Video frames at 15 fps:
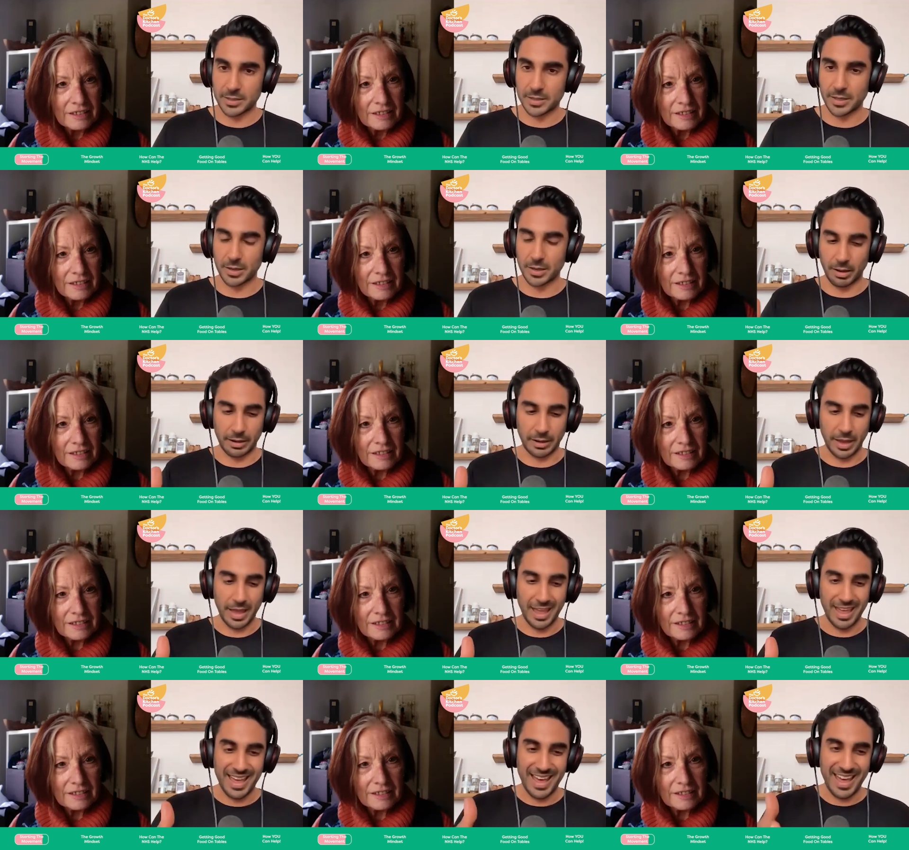Speaker 1: into like
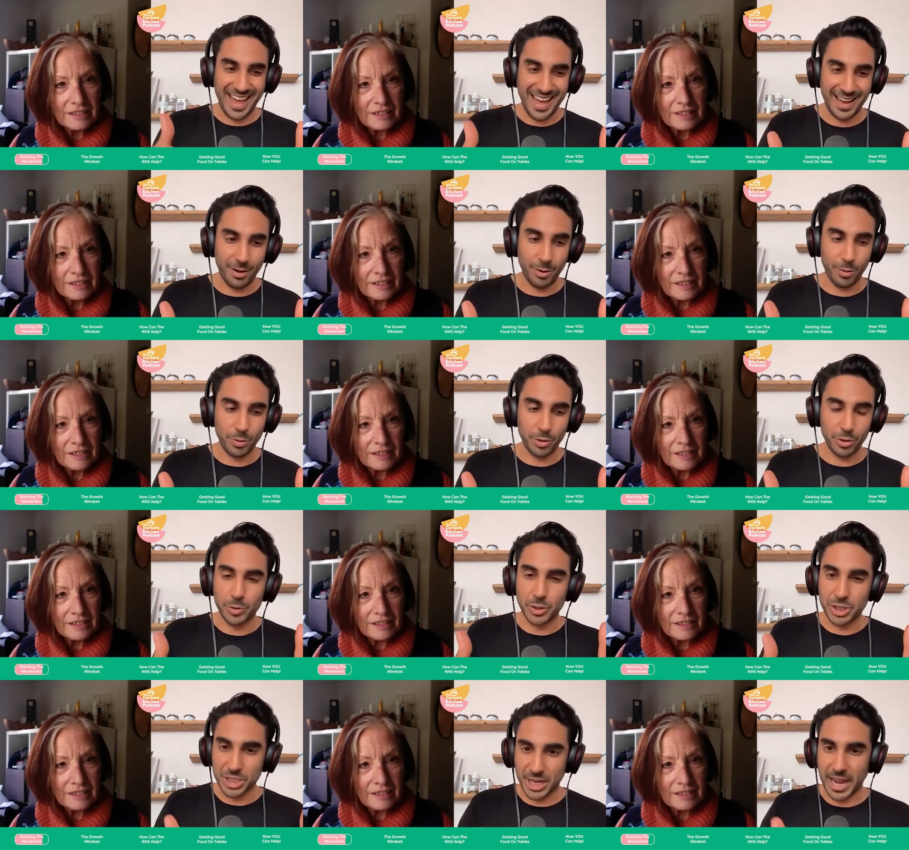how you
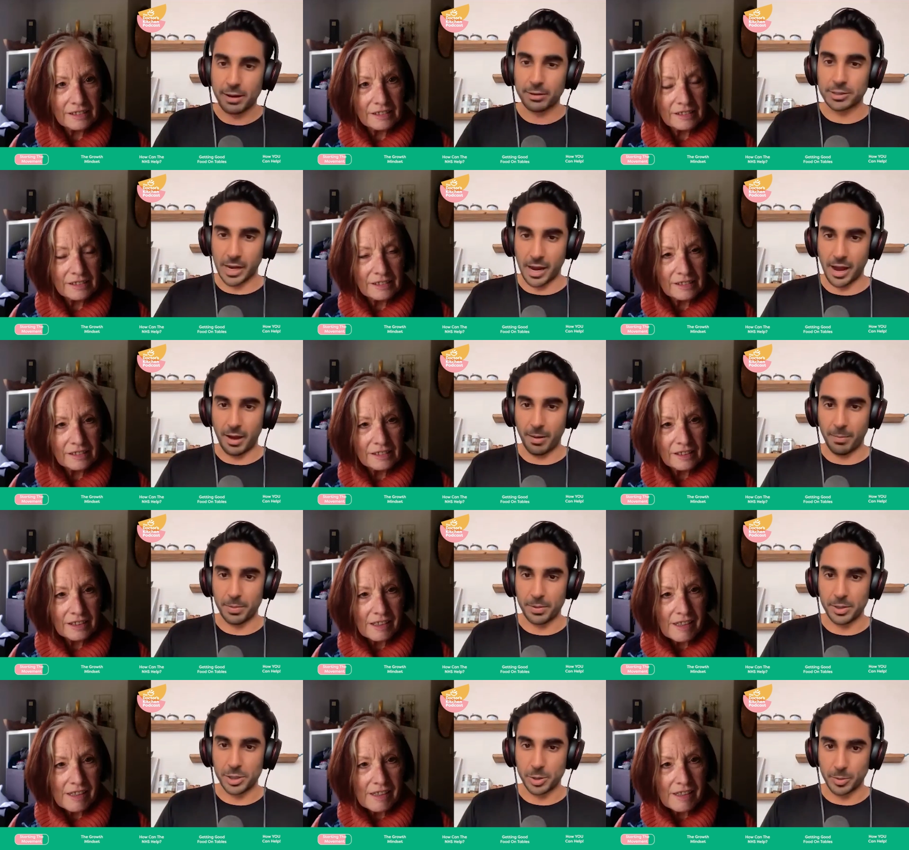scaled it up
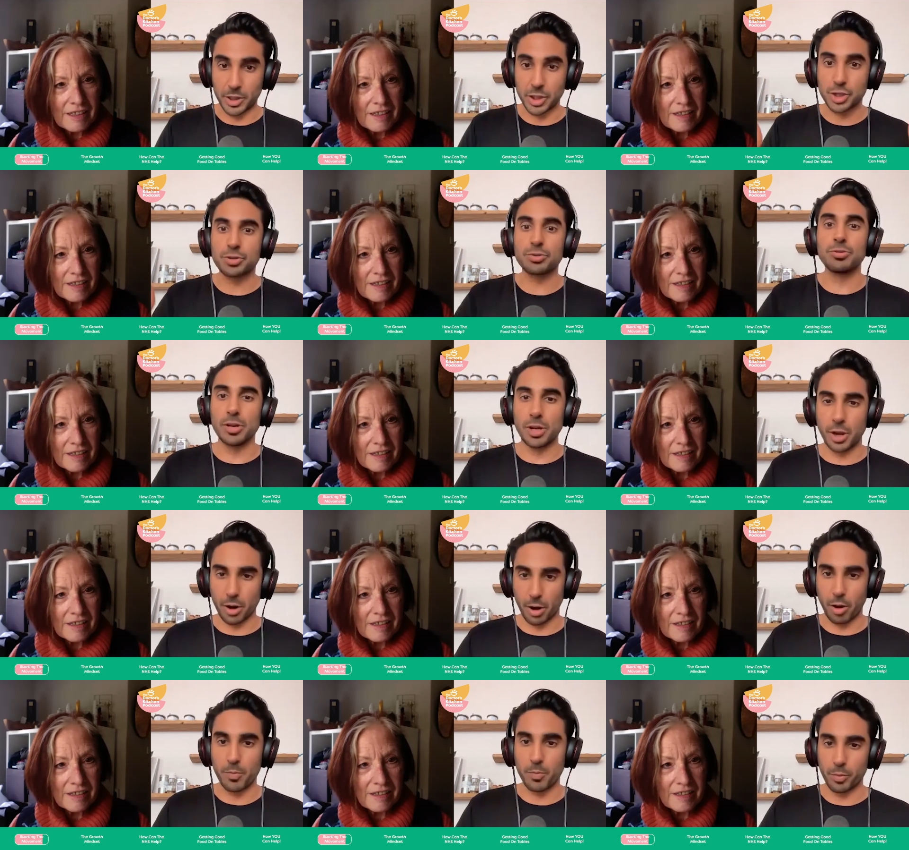to a truly
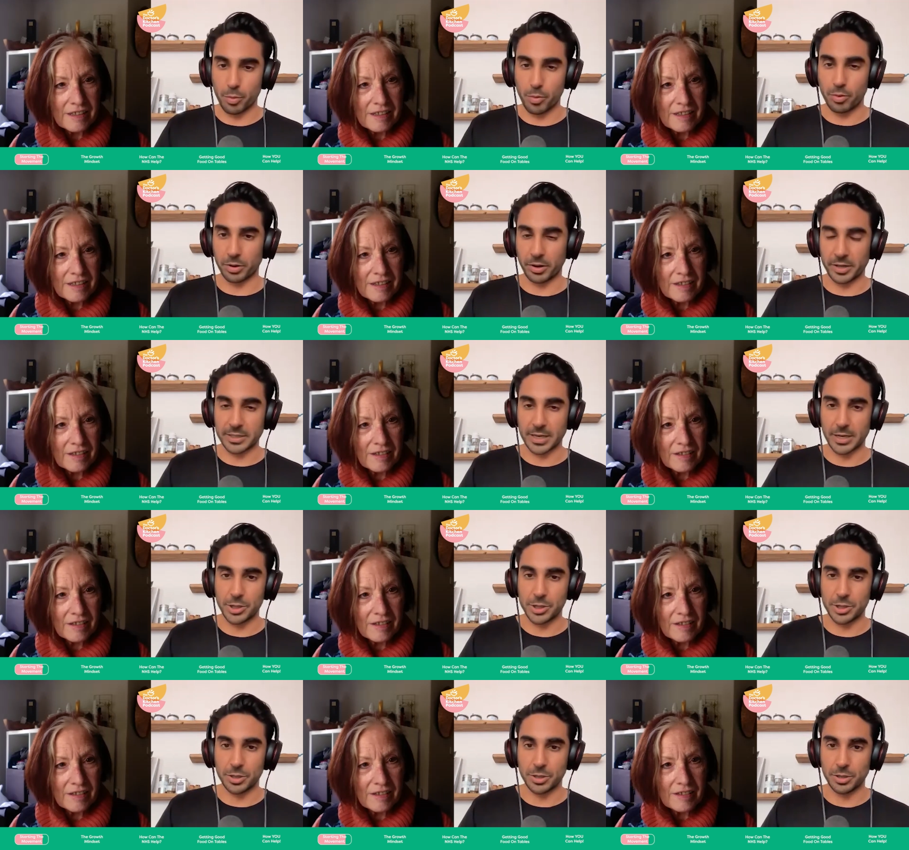global
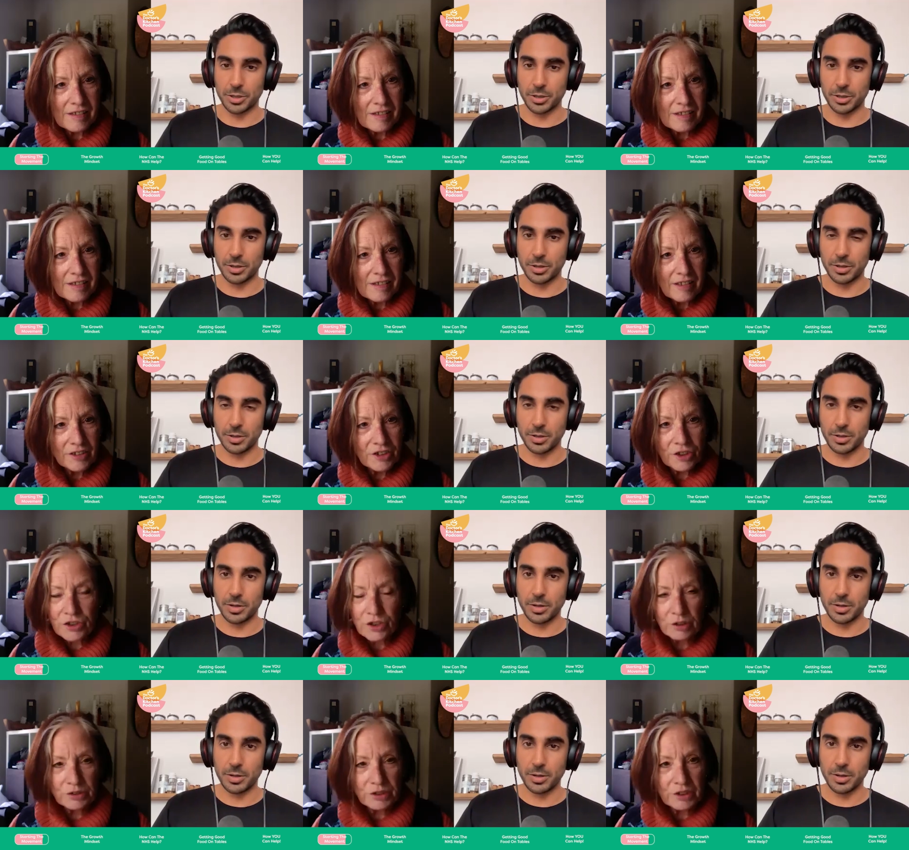organization.
Speaker 2: Just
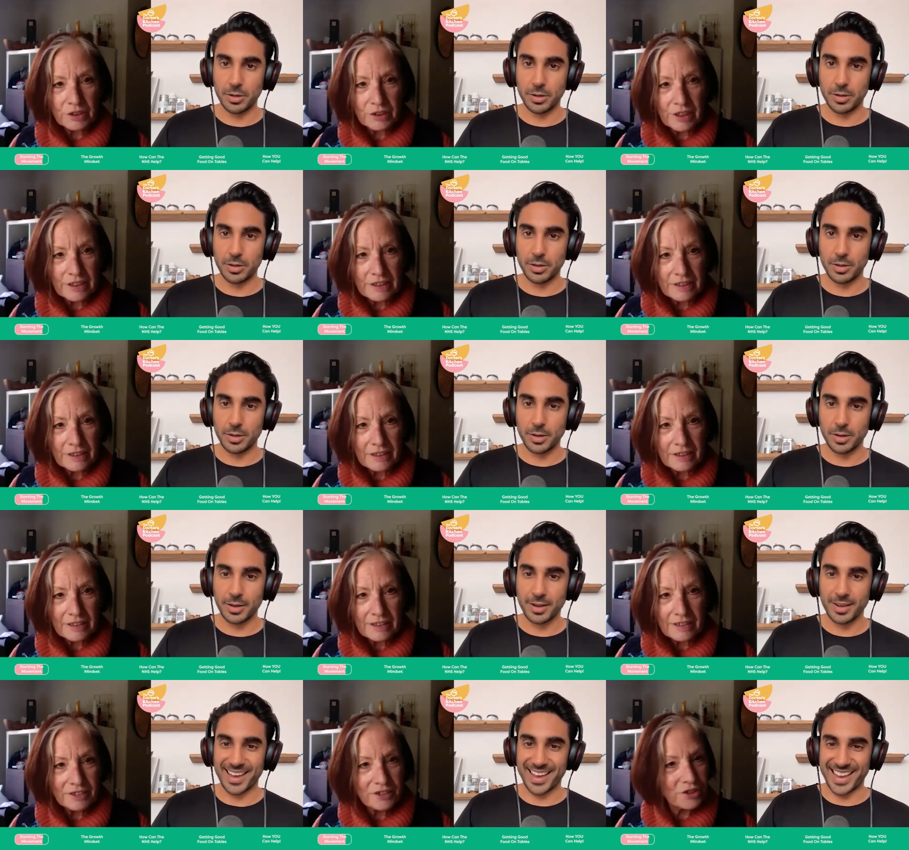tell stories.
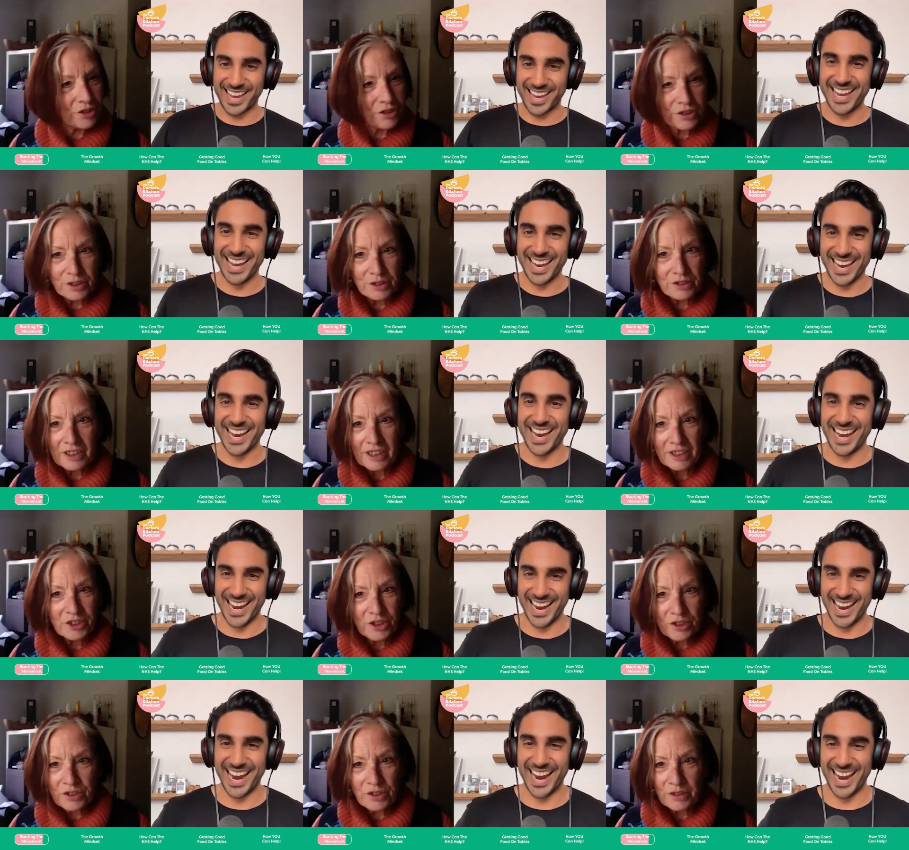
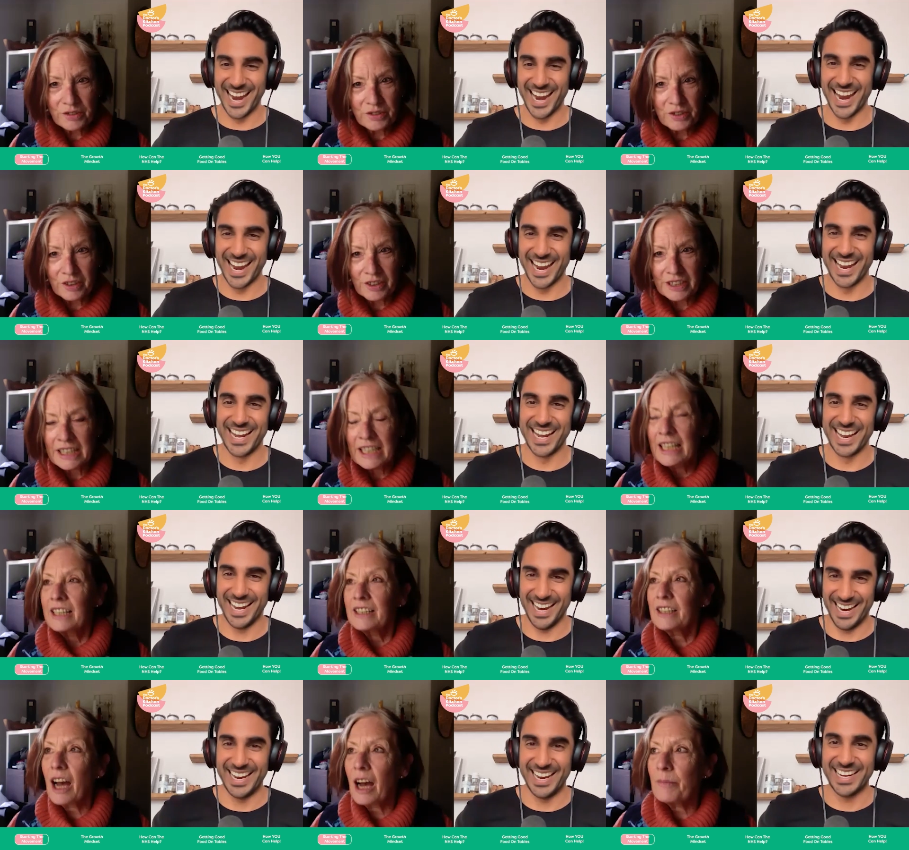Just tell stories.
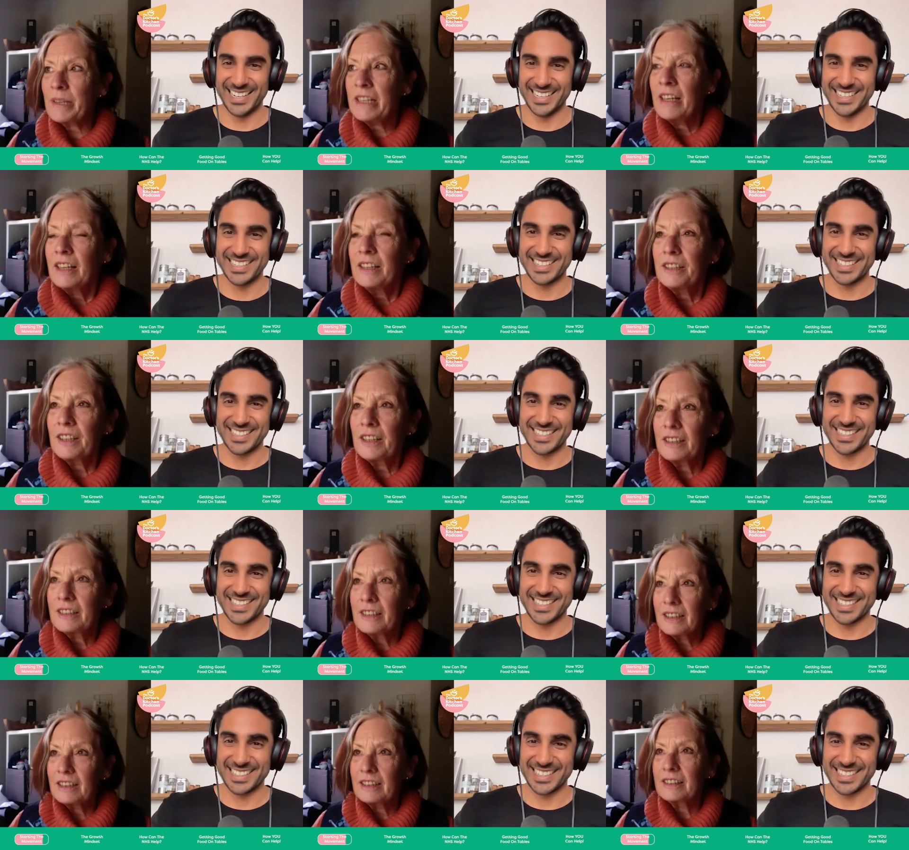Yeah, I mean,
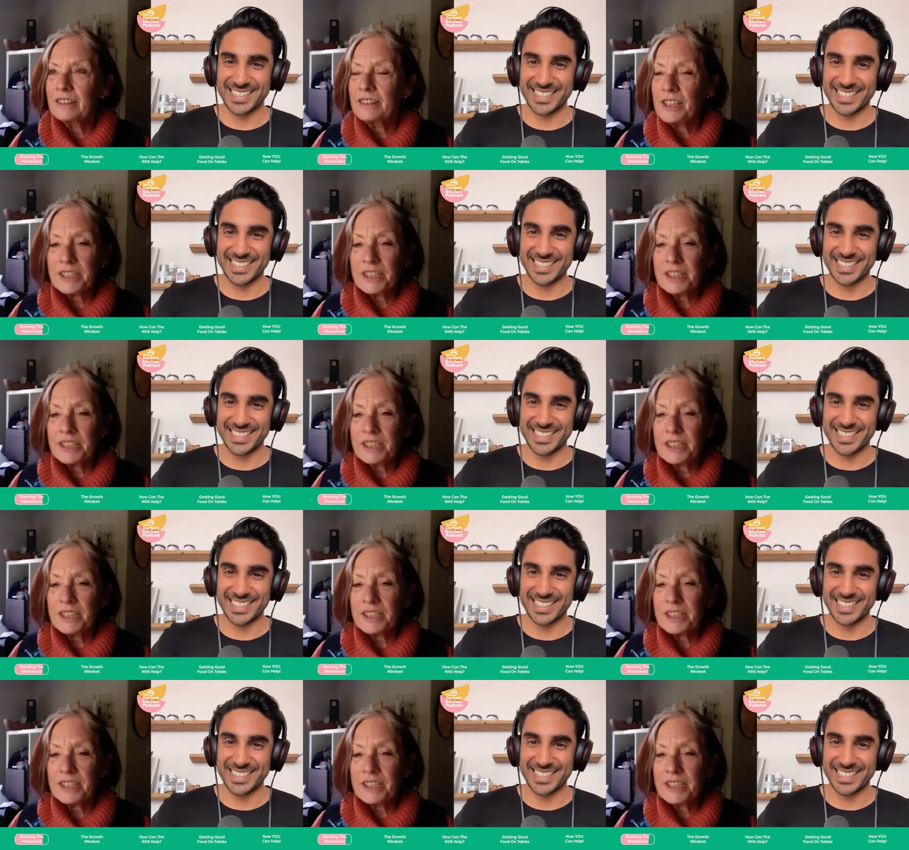you